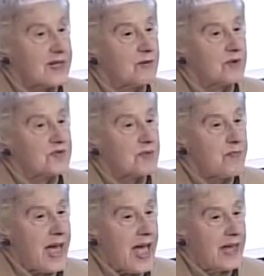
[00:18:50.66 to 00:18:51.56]
there was a
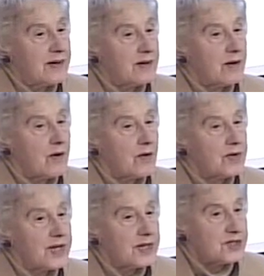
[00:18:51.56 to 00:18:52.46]
ban
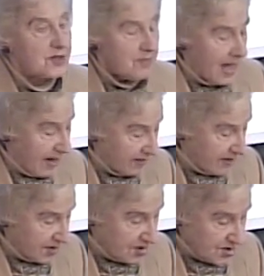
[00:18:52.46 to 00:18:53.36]
on
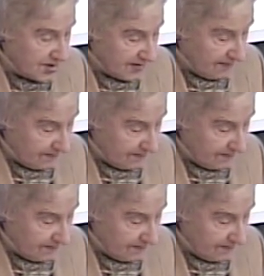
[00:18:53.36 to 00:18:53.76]
intermarriage.